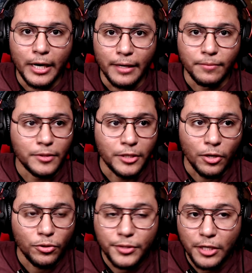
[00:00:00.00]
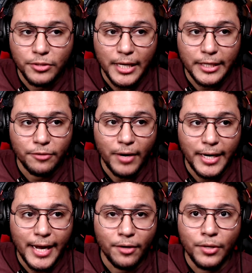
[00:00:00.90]
Lucio's not good right
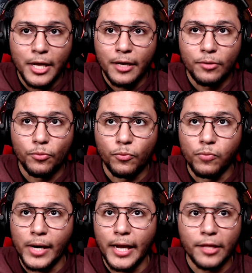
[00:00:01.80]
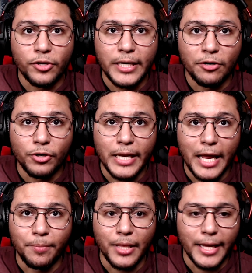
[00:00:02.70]
now. What other hero can I
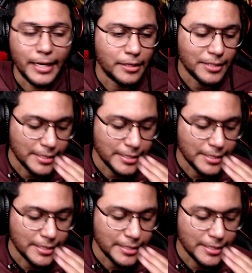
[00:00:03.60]
play?